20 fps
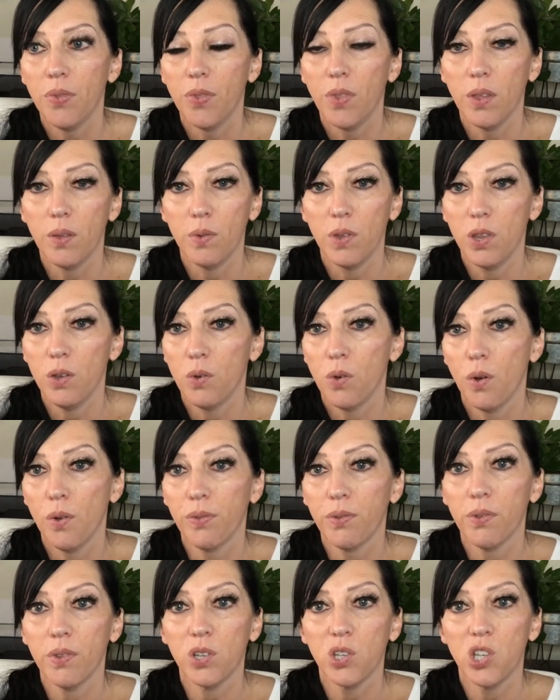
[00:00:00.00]
if you go
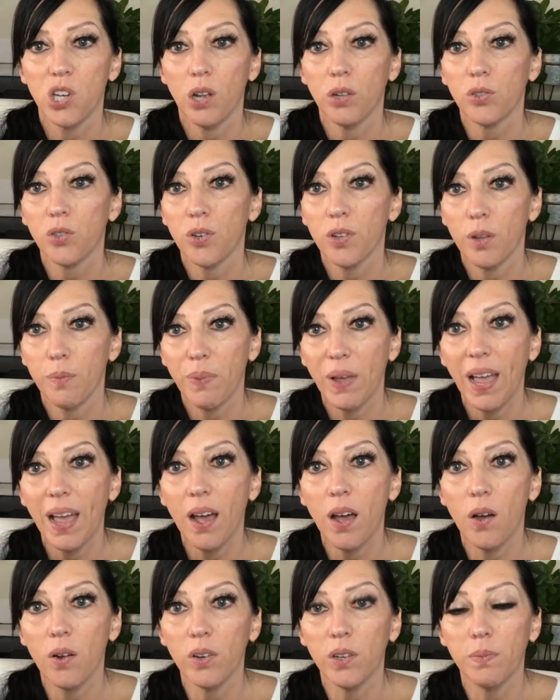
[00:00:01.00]
through the shelter or the
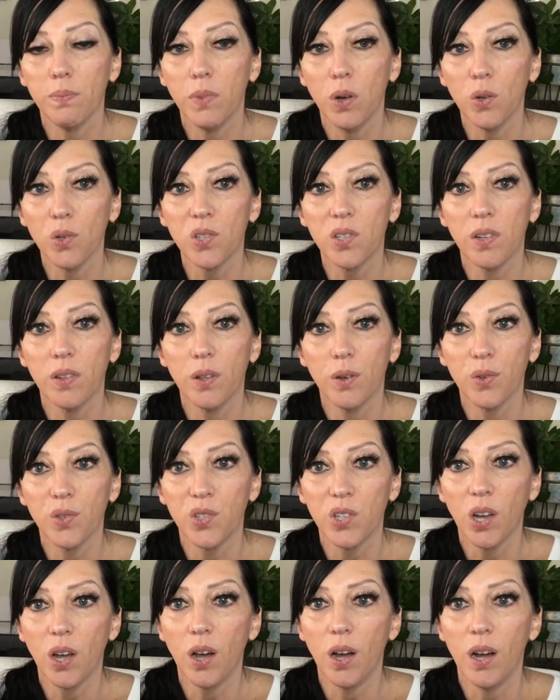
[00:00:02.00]
pound, most of those
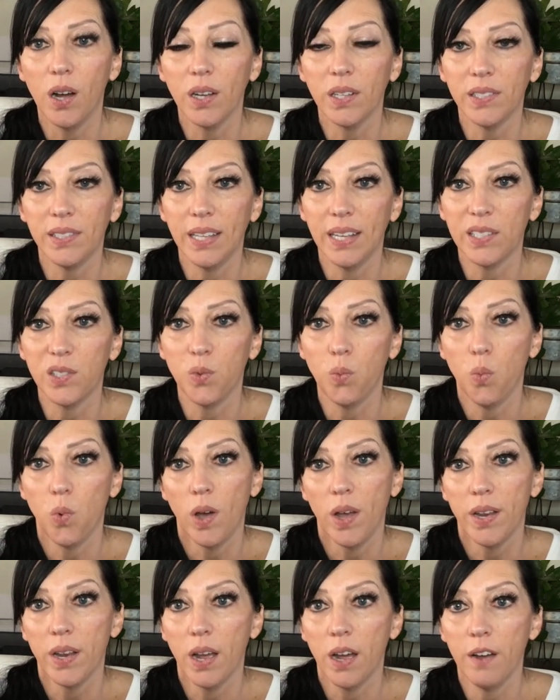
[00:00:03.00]
dogs, that's
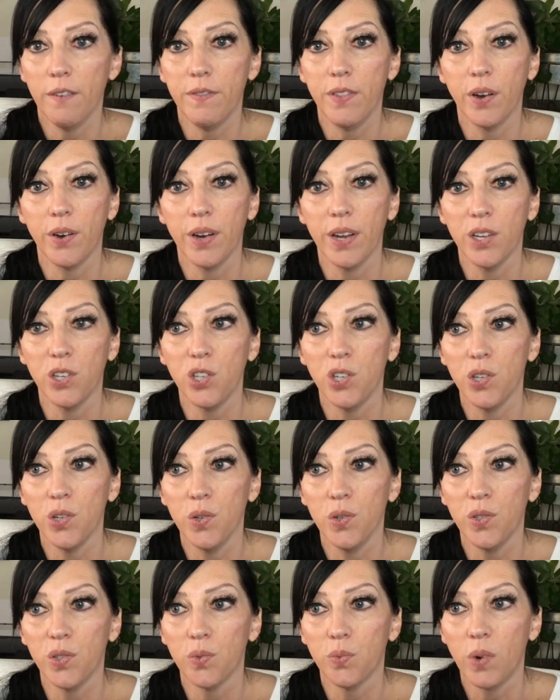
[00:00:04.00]
one of their
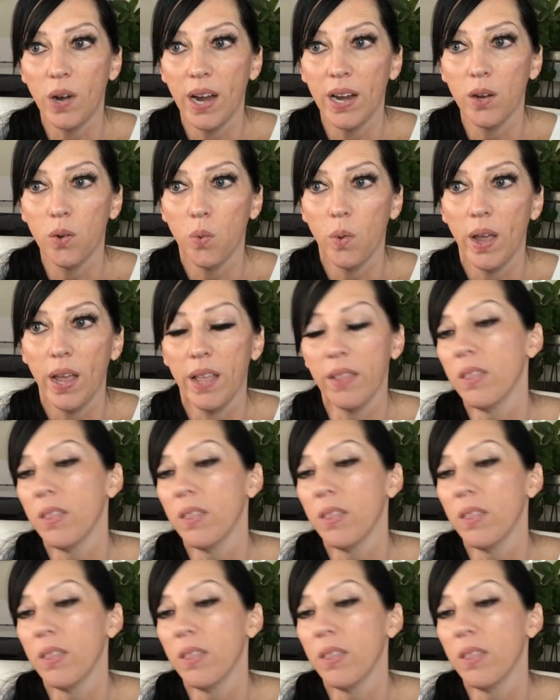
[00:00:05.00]
issues right away.